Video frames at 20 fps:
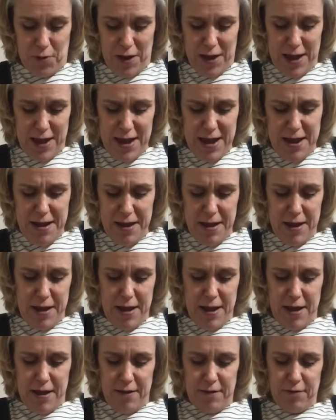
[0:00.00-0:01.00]
Okay,
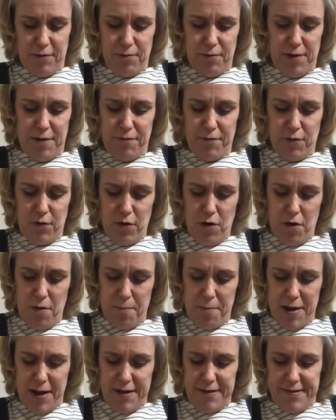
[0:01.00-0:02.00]
so I've got
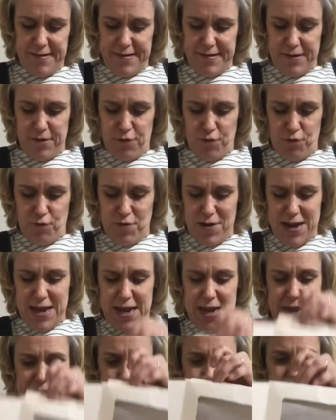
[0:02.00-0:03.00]
my
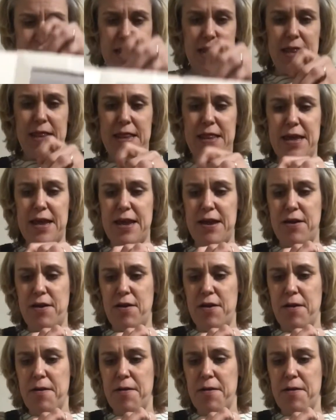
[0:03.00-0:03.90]
screen there.